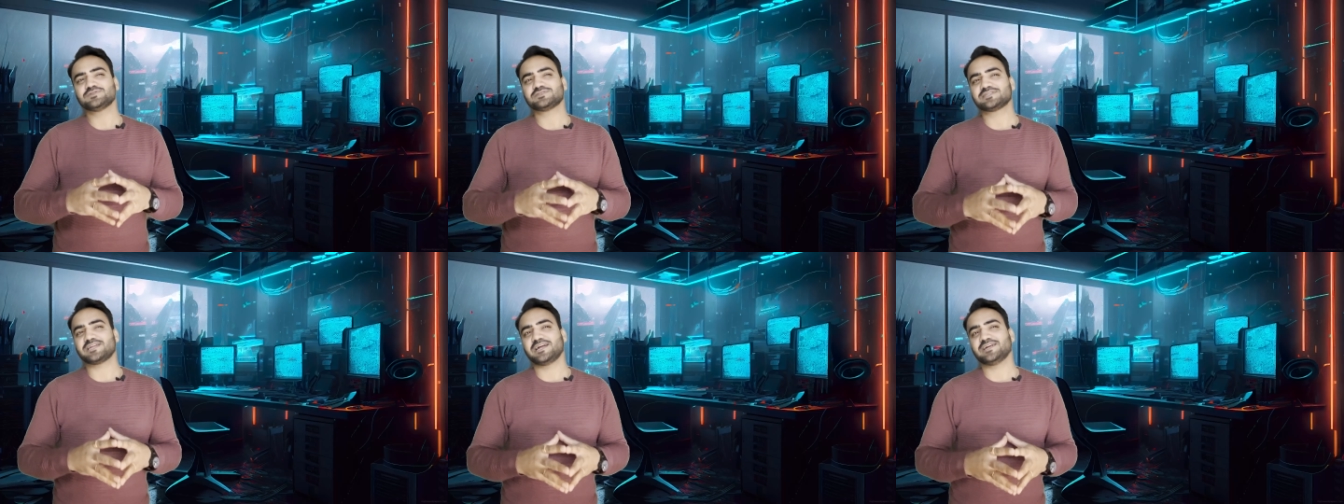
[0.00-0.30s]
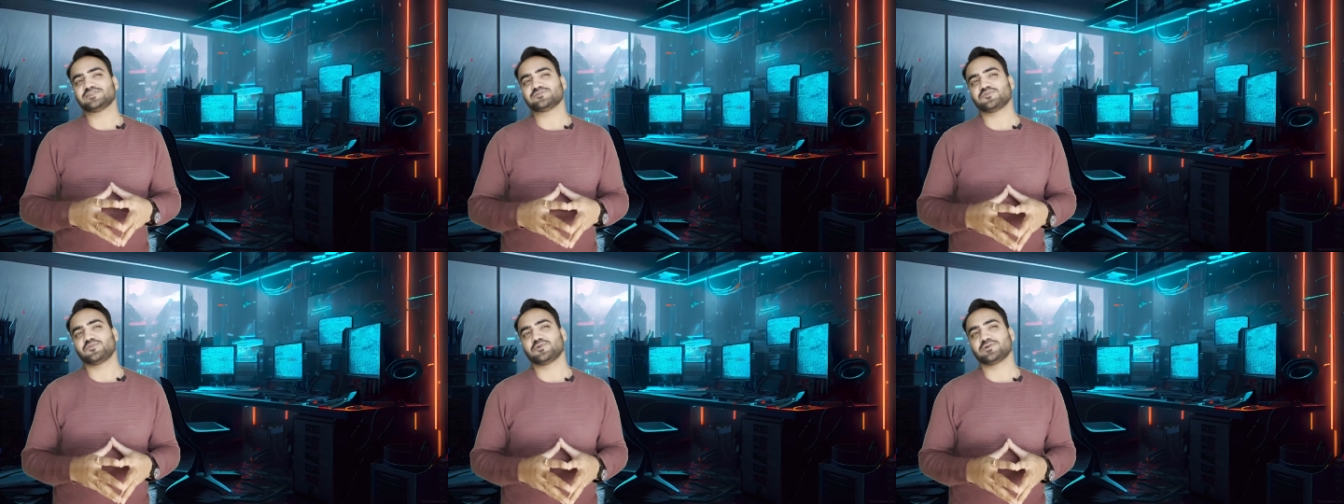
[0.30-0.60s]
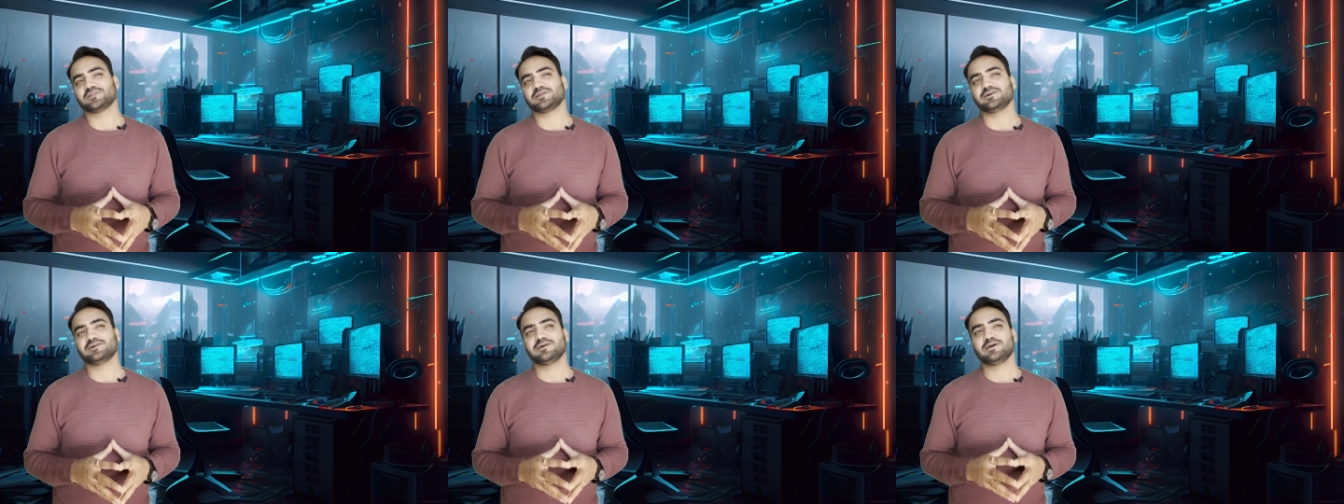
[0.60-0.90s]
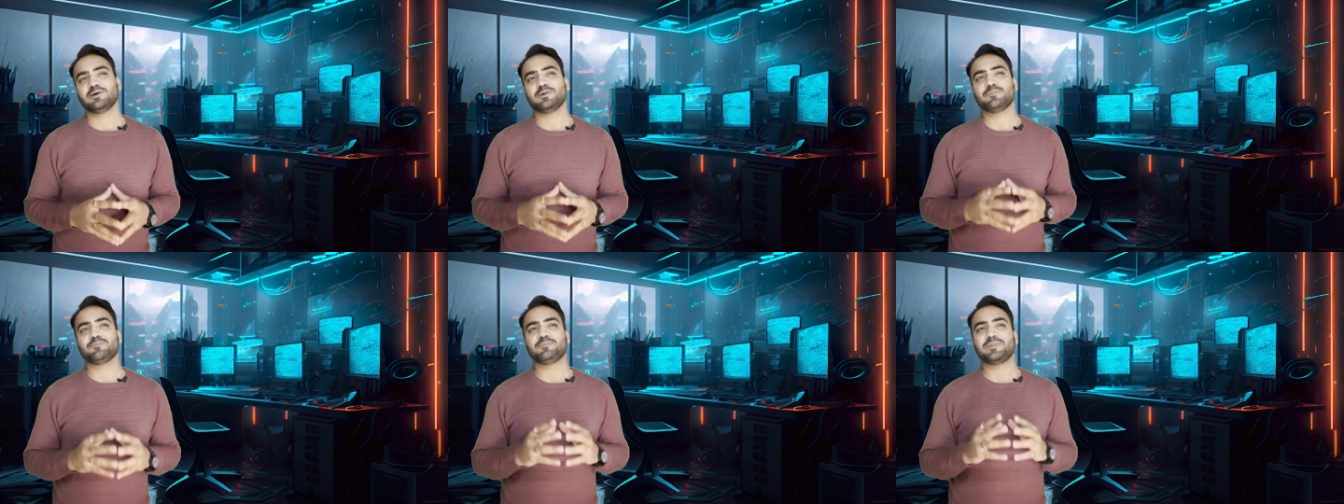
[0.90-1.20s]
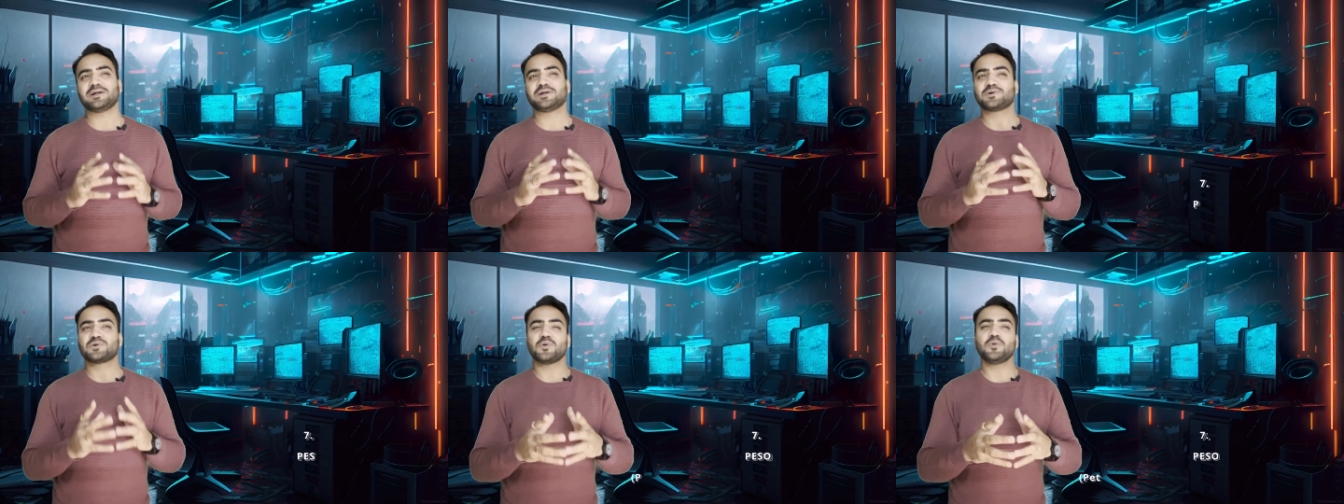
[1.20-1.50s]
stands for the
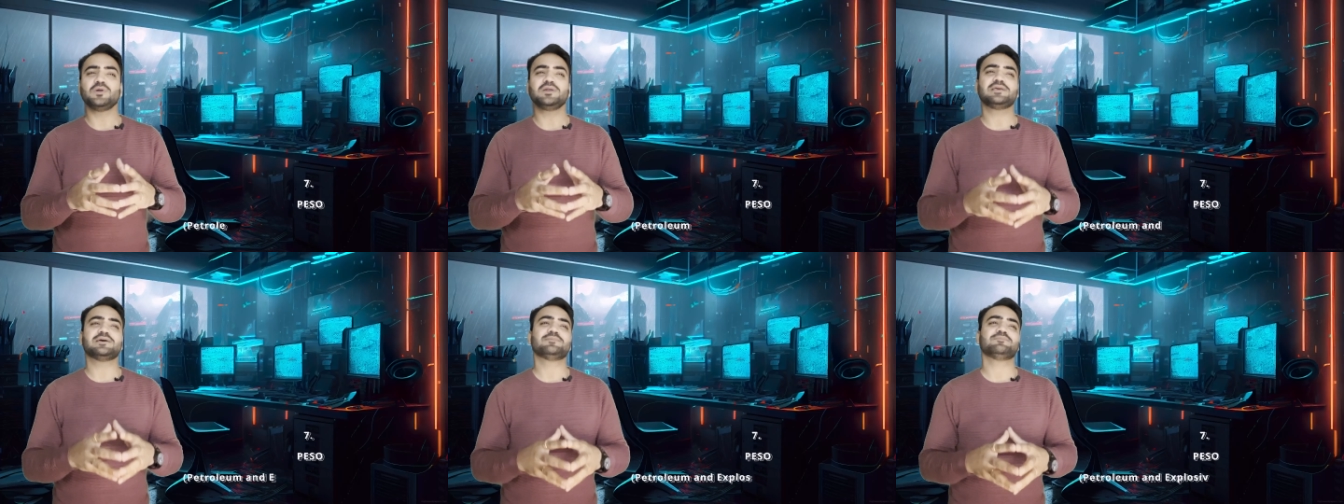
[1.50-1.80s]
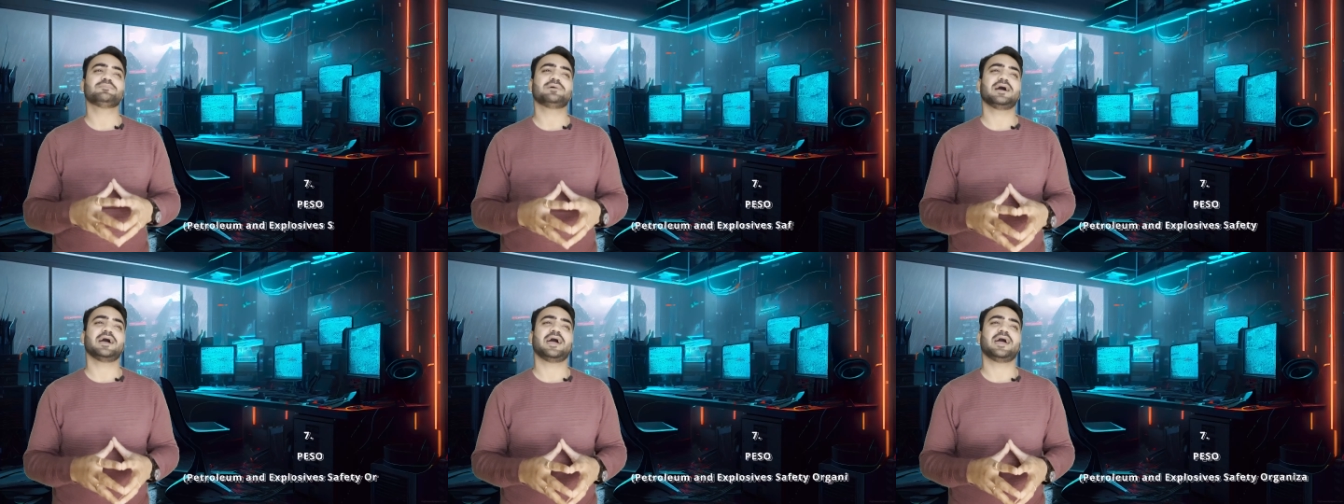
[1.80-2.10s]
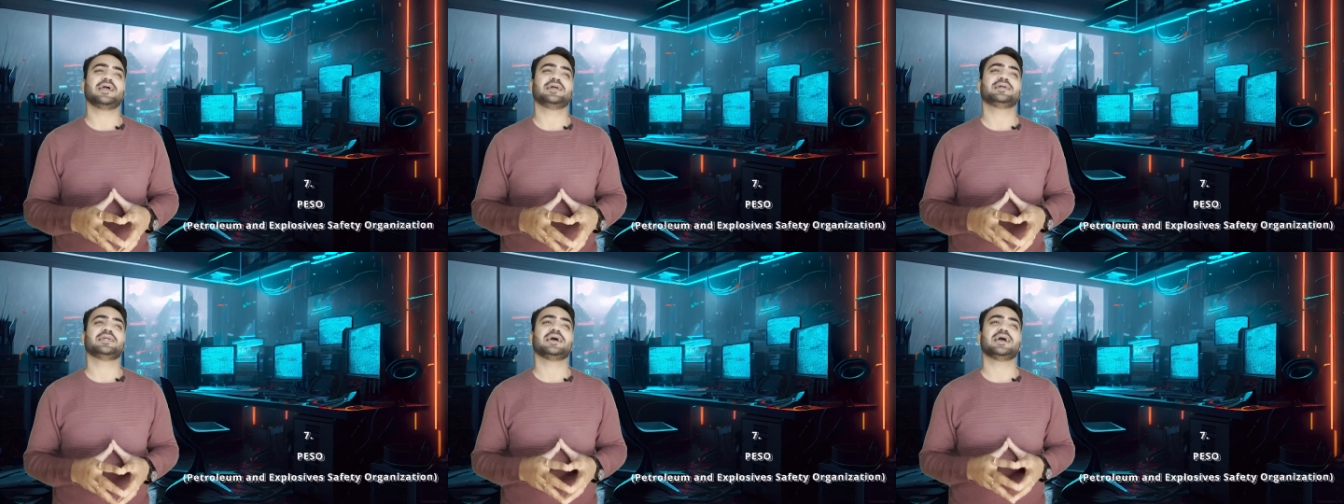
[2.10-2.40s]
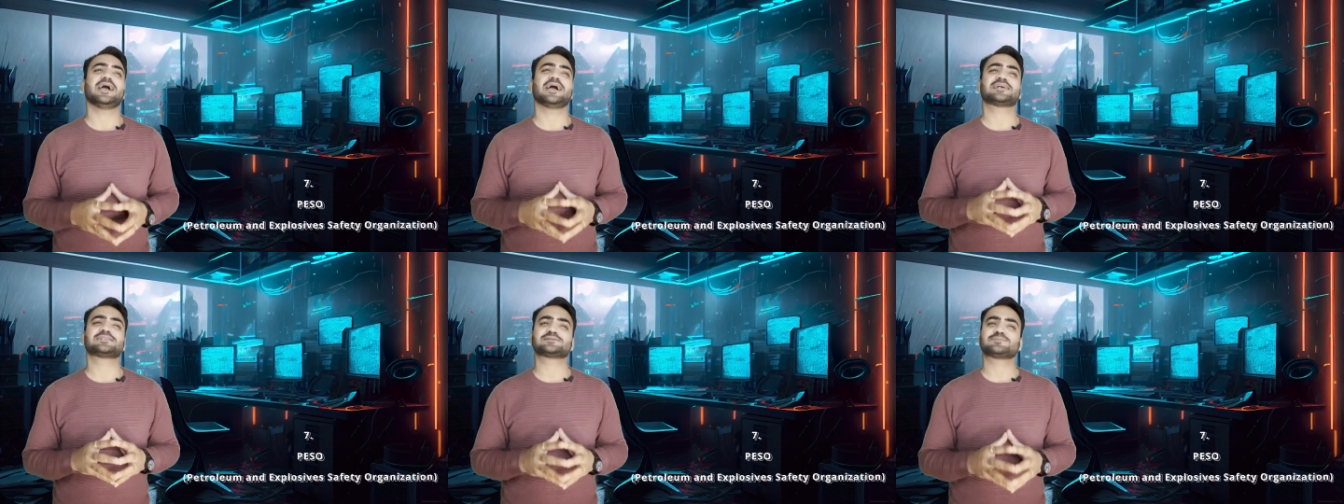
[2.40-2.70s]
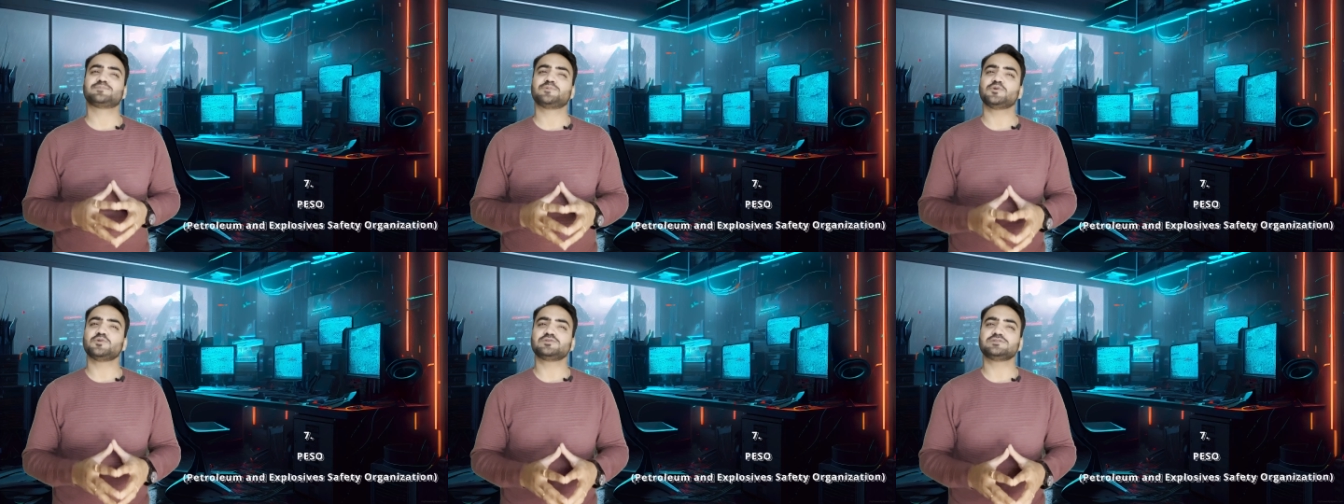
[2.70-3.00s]
petroleum and
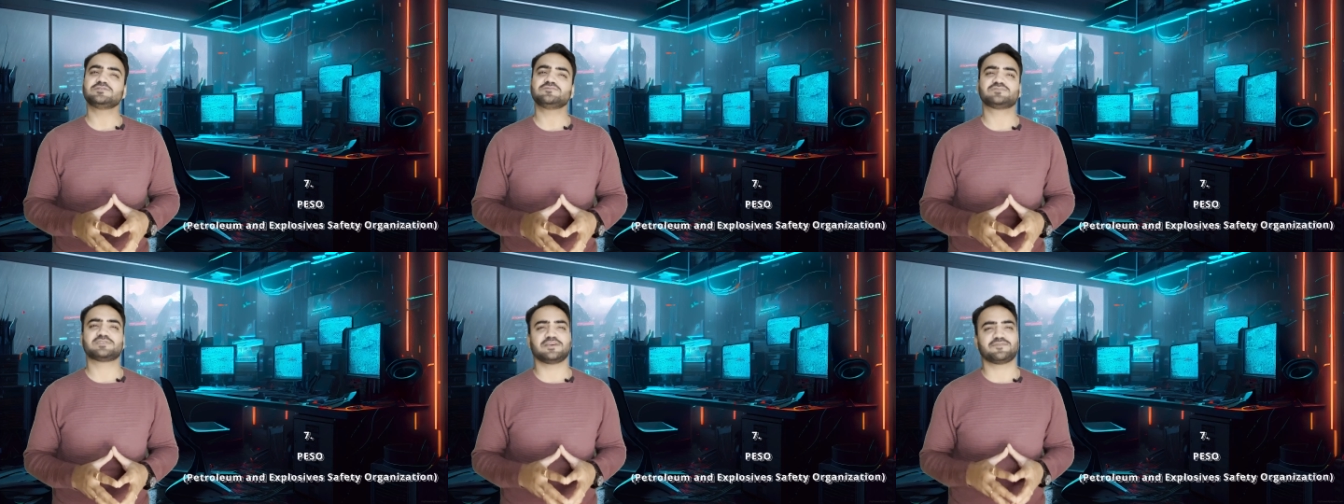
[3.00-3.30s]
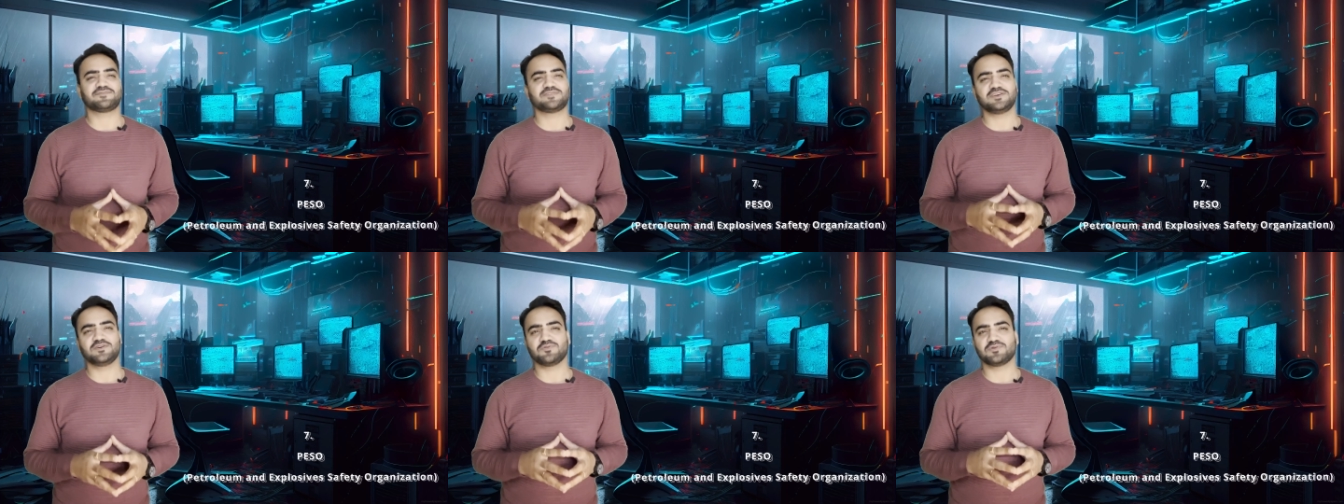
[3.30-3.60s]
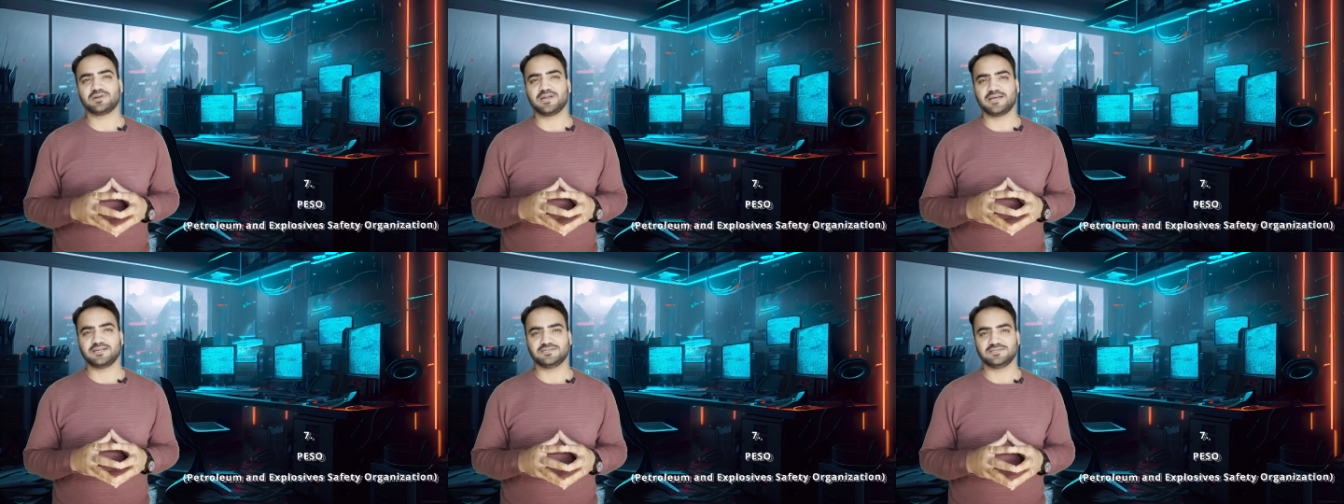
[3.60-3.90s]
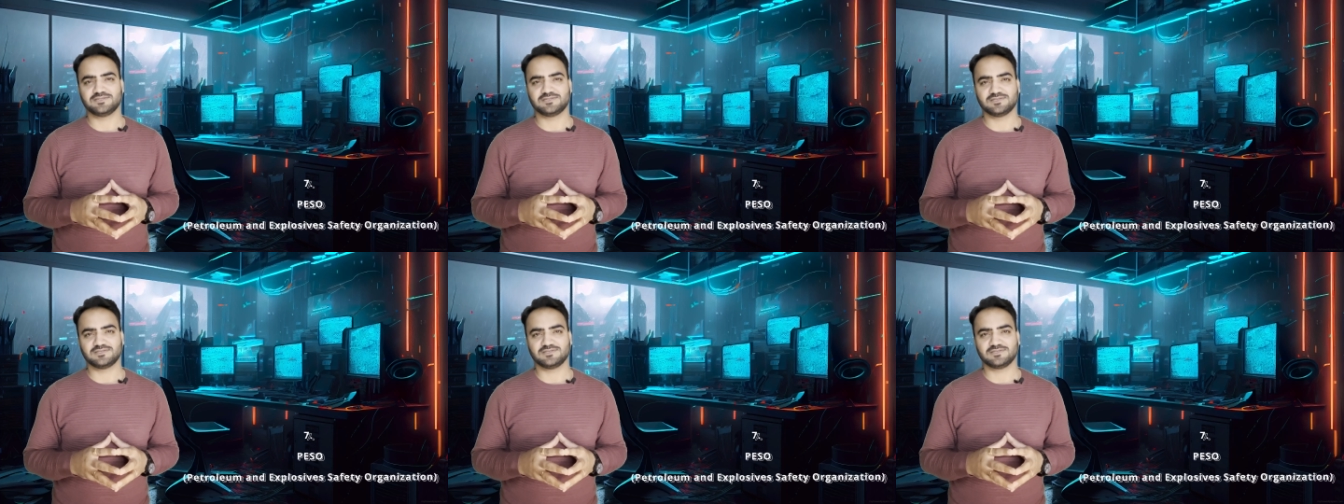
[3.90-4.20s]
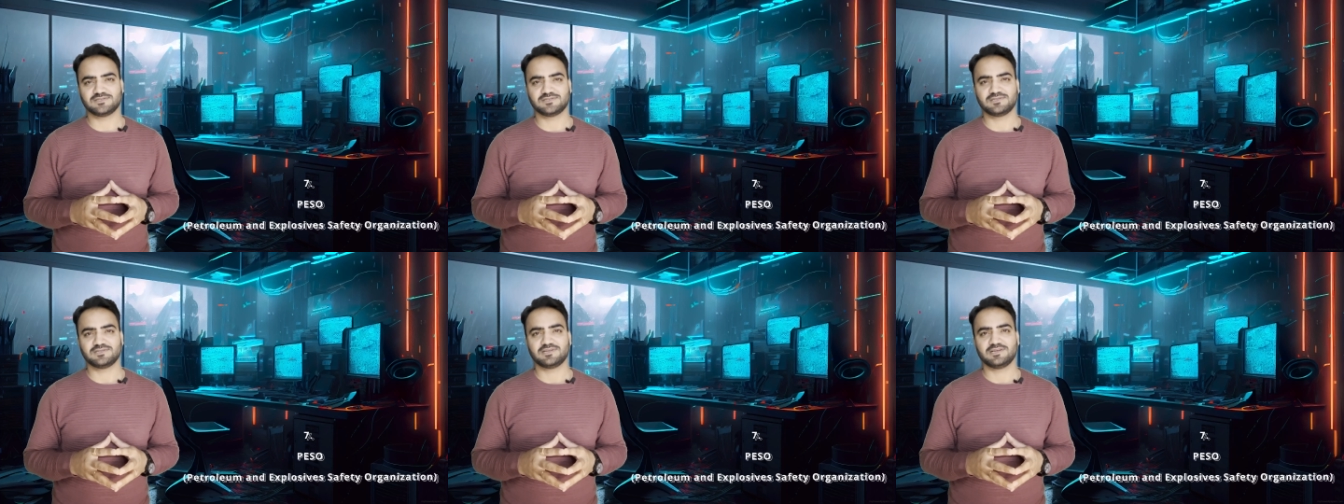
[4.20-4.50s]
explosive safety
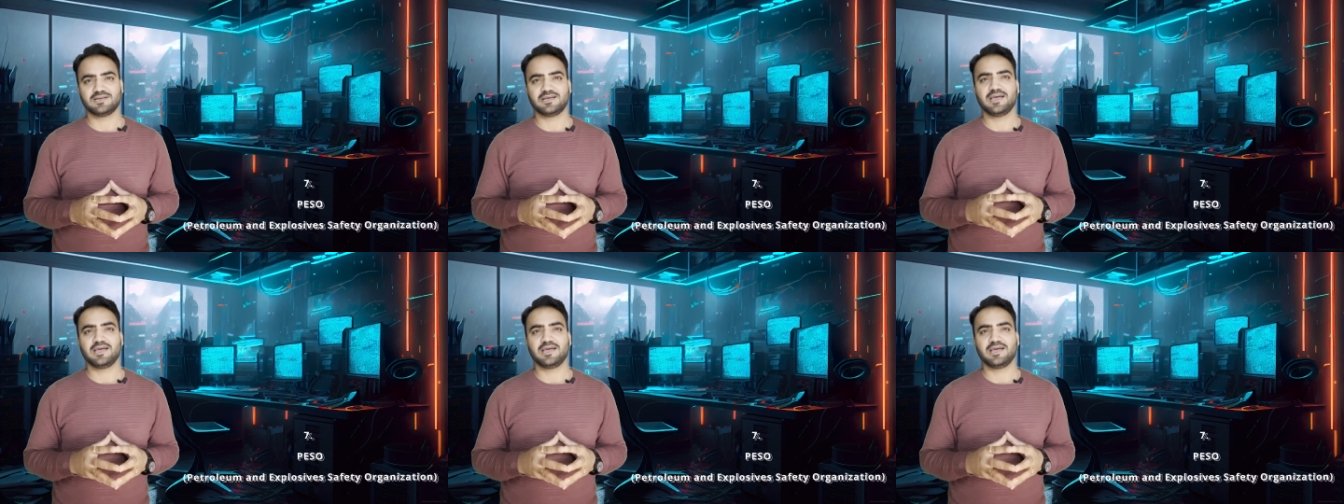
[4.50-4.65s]
organizations,